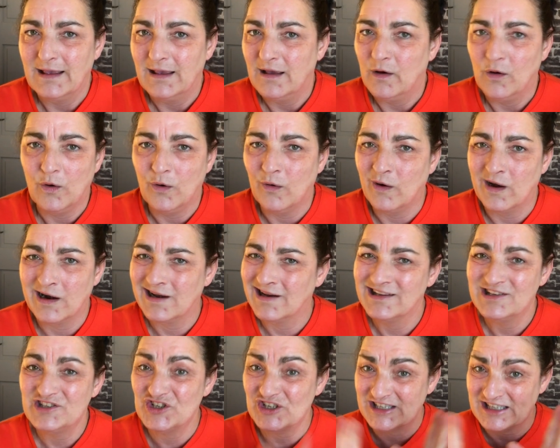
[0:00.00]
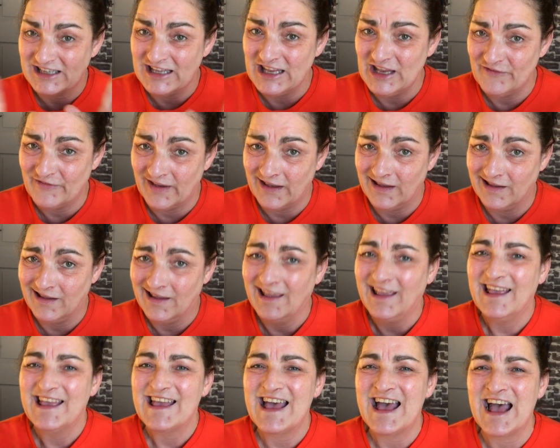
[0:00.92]
Or just leave it
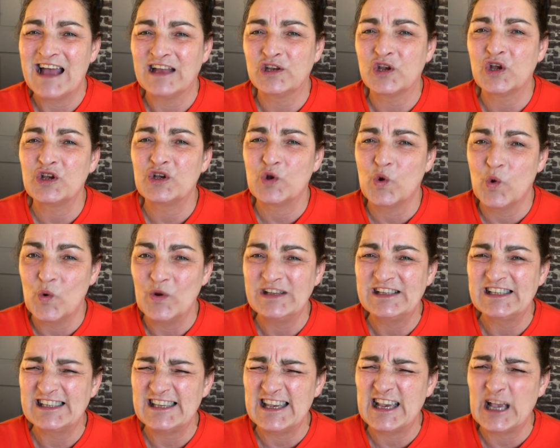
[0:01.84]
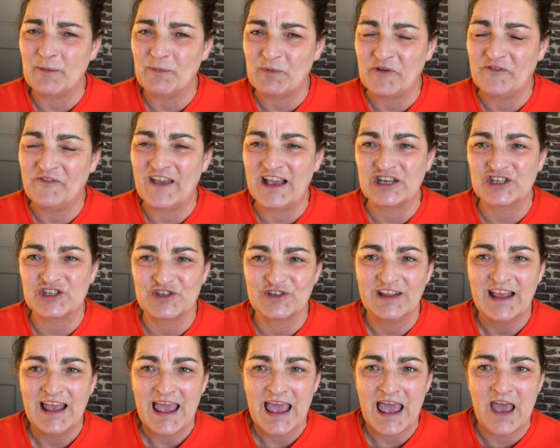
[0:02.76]
and go and seek a professional
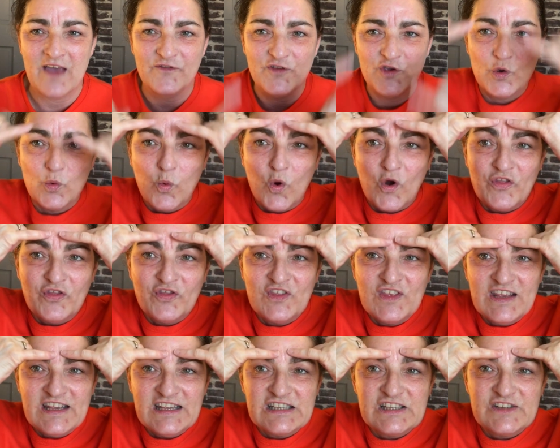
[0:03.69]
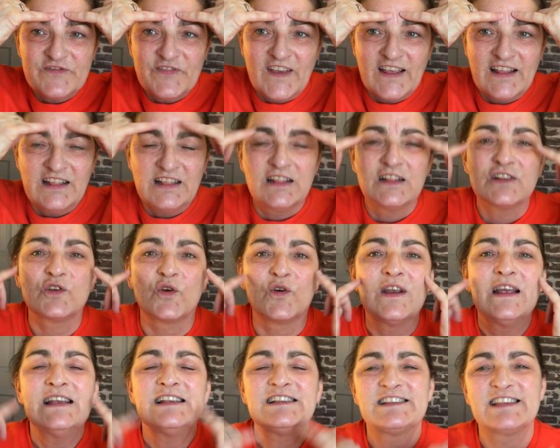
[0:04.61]
if you want these filled, or
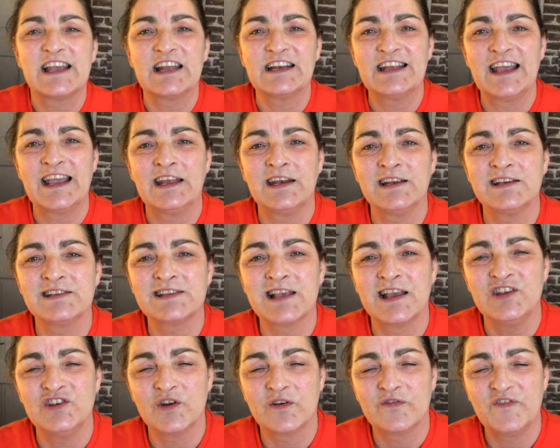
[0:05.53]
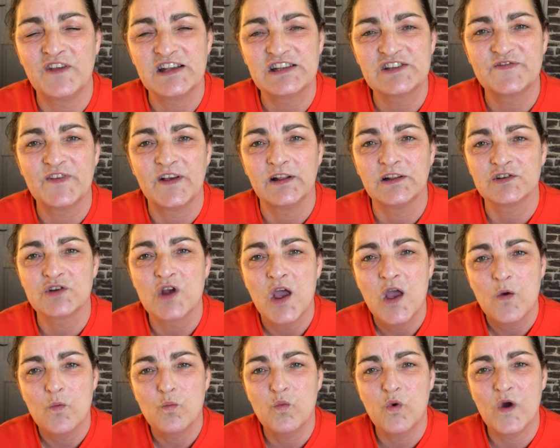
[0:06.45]
certain areas in your face filled
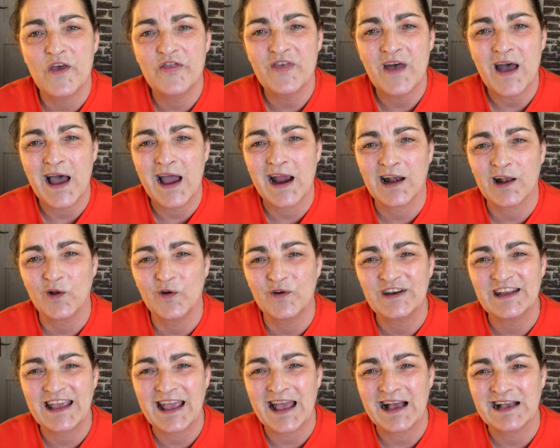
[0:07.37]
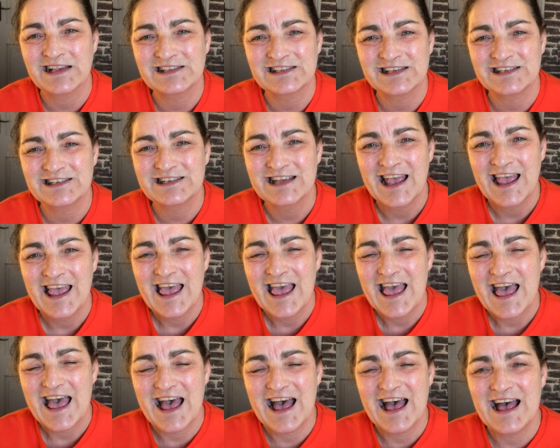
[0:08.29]
with hyaluronic acid.
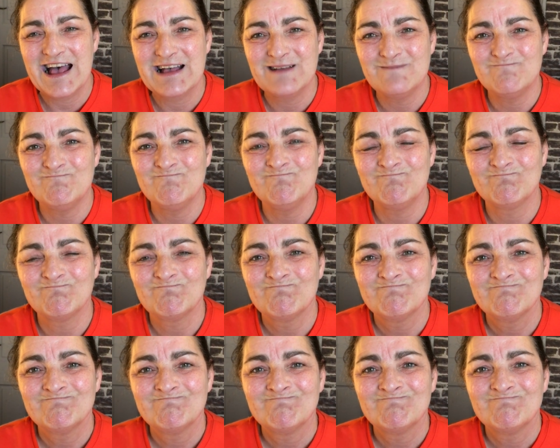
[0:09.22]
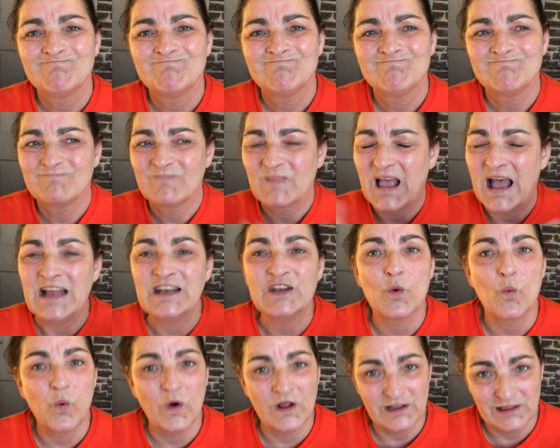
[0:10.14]
And it
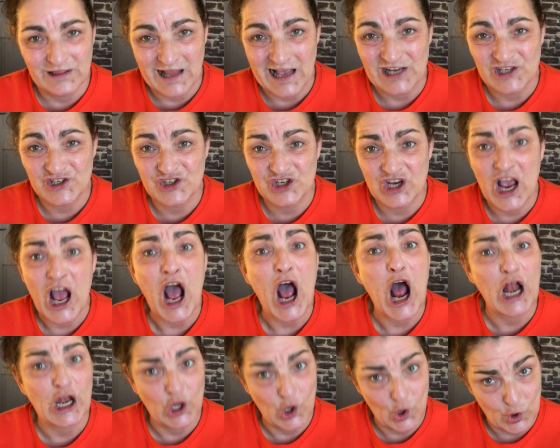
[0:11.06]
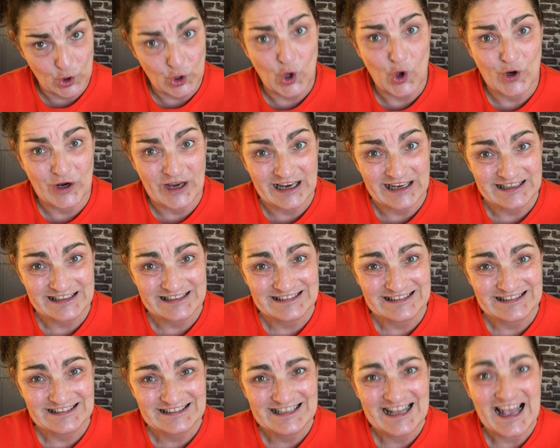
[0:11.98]
will last you a lot longer,
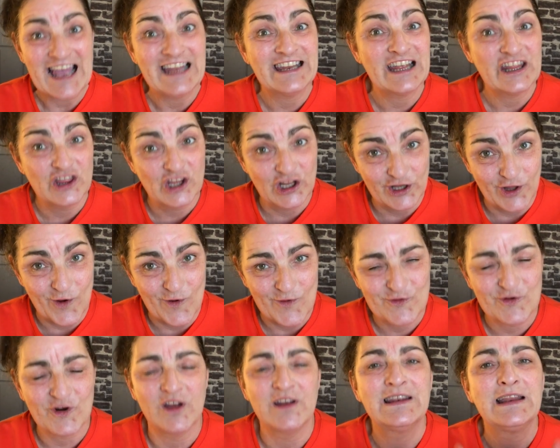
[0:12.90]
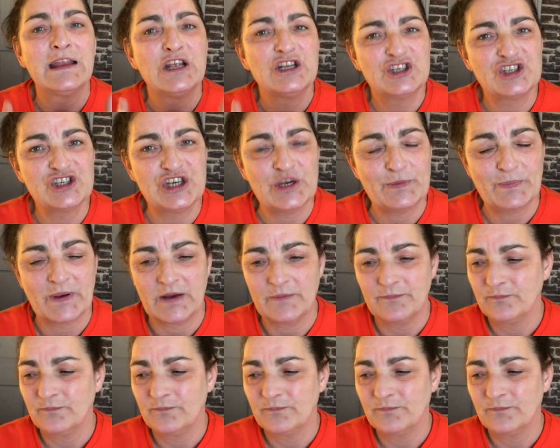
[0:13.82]
and in the long run cheaper.